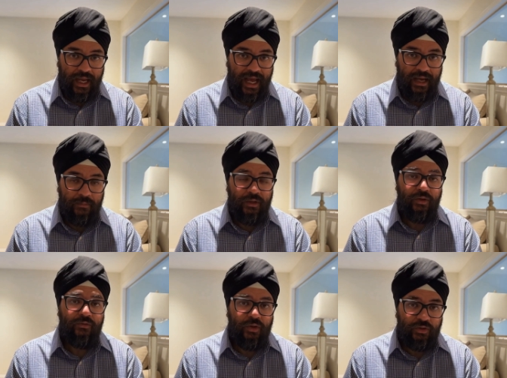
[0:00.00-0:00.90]
average
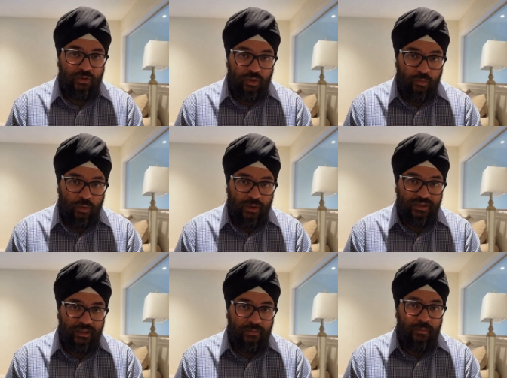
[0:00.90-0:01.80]
of just
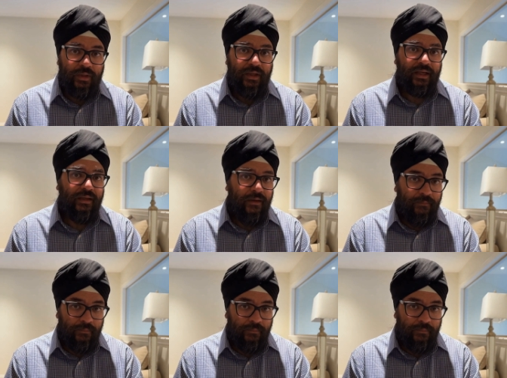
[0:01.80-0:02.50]
2.7%.